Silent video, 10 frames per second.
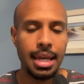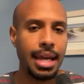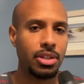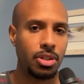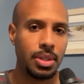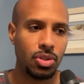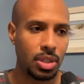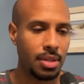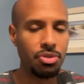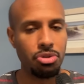And so he
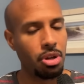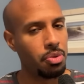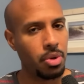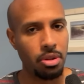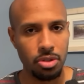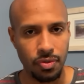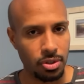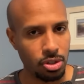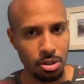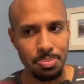just gives you another one of those
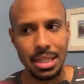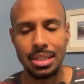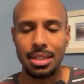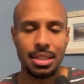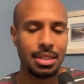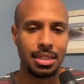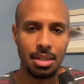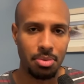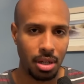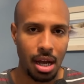versatile pieces that's
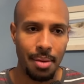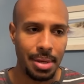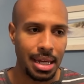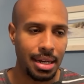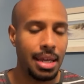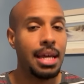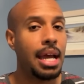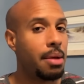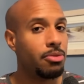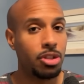able to come in
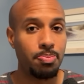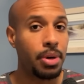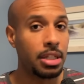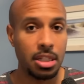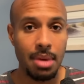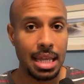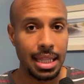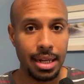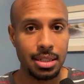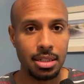and just bring some
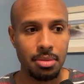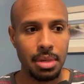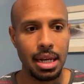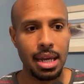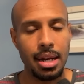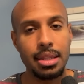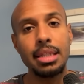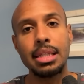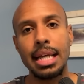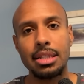athleticism. And I
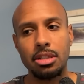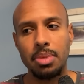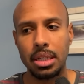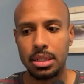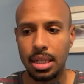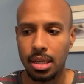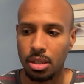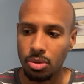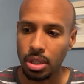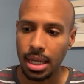think that that's the biggest thing.
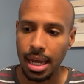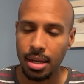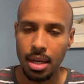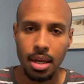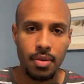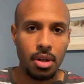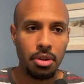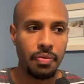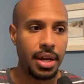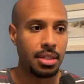You look at, you know,
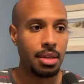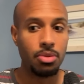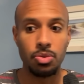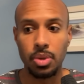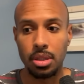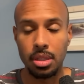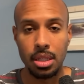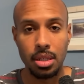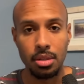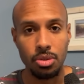the fact that he was with
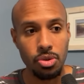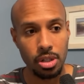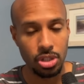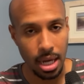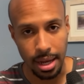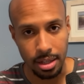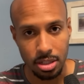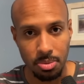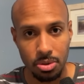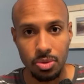the New York
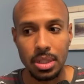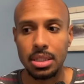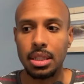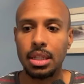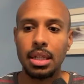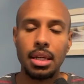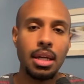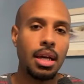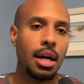Giants most recently,